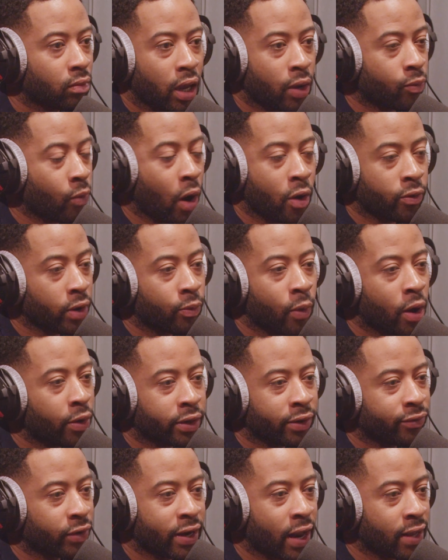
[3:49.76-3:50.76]
It won't. It
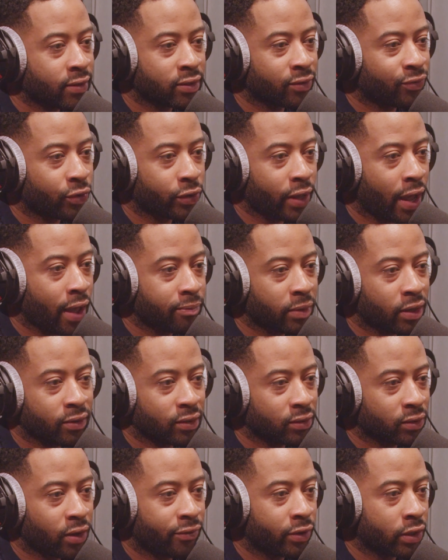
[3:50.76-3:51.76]
won't give you an answer for that because
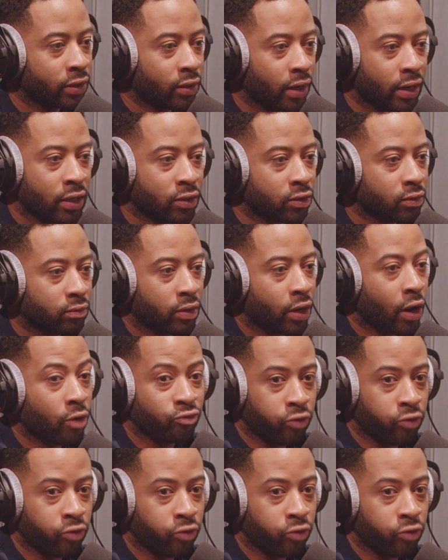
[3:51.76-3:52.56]
it's governed and it's you know